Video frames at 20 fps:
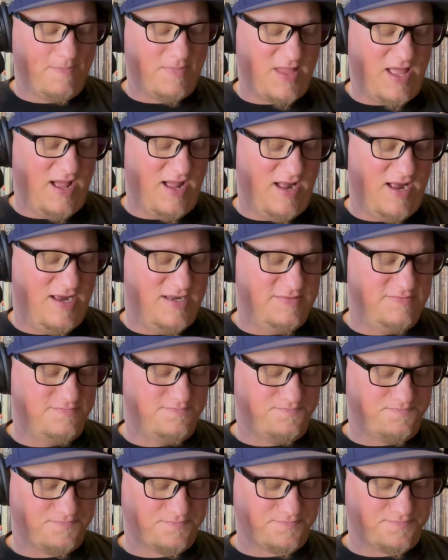And
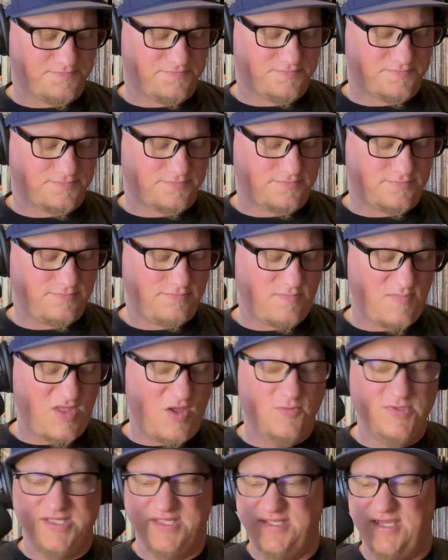
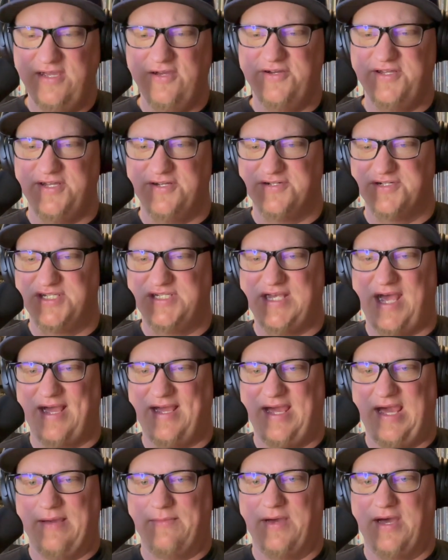when the Dio Years set
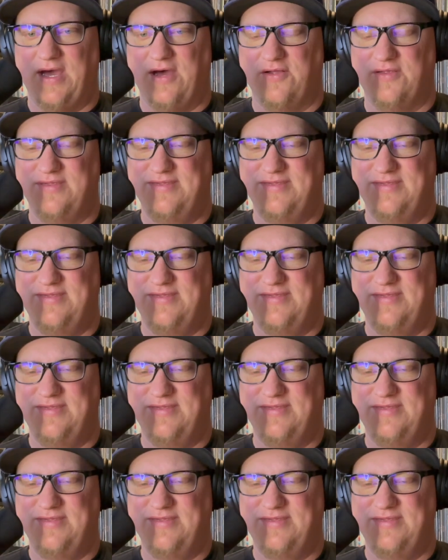came out,